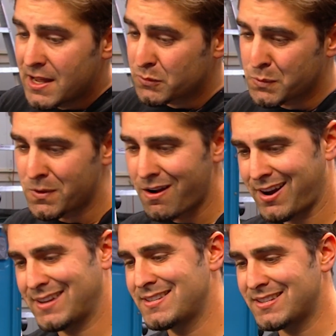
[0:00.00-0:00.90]
is we were
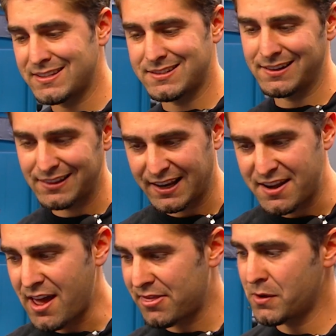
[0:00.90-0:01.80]
not consistent. Like,
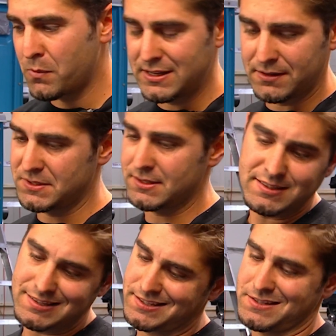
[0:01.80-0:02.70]
nothing we did was
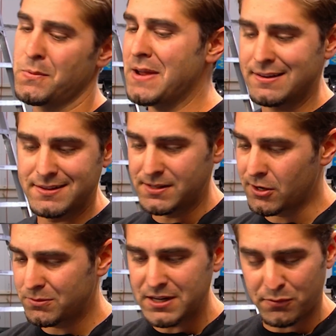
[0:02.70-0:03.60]
consistent. We had, you
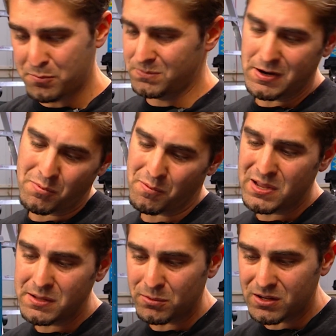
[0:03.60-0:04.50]
know, different number of
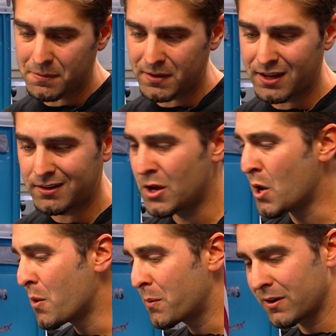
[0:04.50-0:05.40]
people coming in.
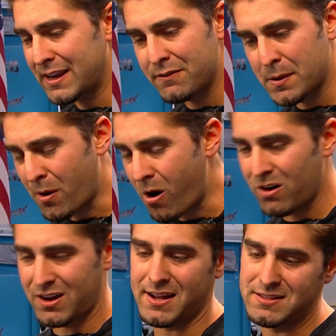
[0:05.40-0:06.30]
We were giving them
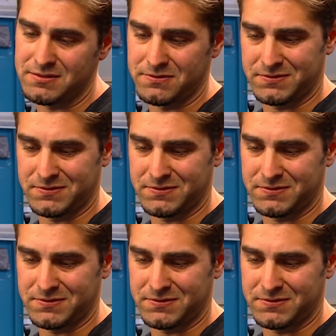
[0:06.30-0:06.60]
all kinds of